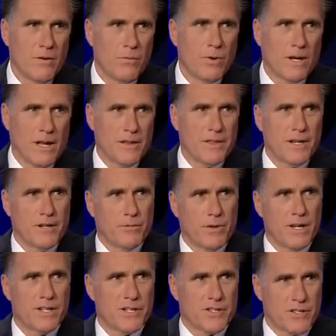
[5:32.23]
Well, I think a
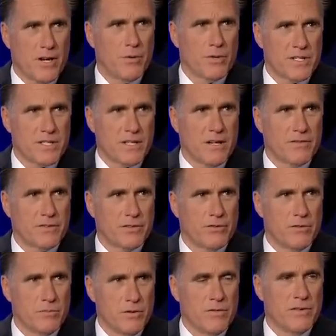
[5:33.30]
race is always tough to
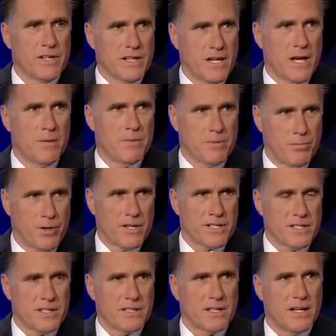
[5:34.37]
remove an incumbent
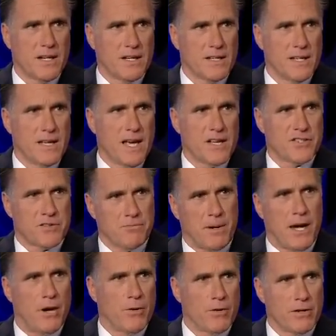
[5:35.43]
president. He has the
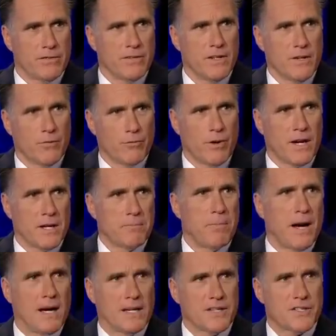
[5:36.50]
power of running
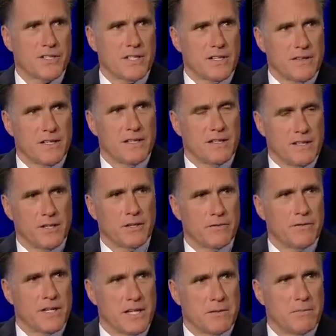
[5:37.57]
policy in the
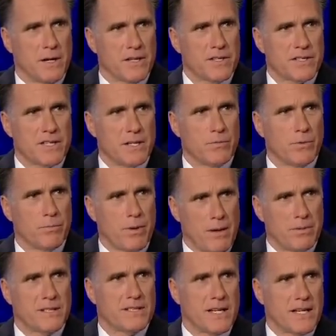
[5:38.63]
intervening months. He will
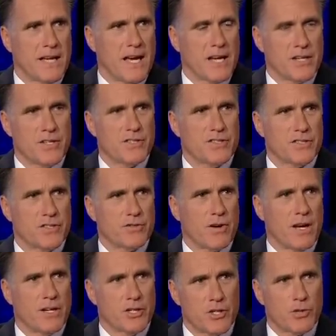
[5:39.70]
probably take actions to
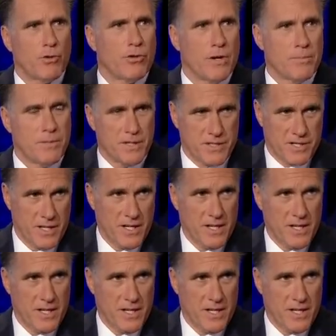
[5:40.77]
try and shore up his